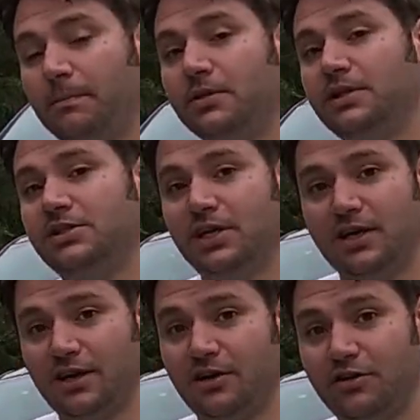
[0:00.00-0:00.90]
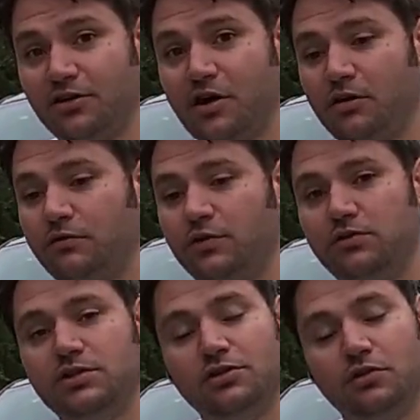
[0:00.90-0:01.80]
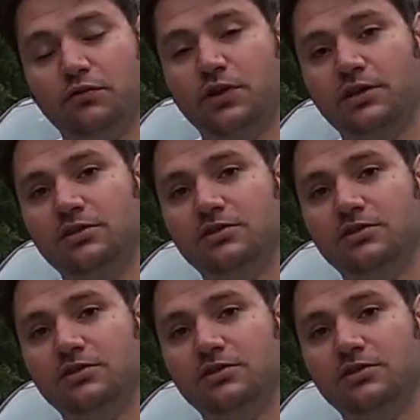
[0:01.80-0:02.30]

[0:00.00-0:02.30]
Please check out our other car reviews and don't forget to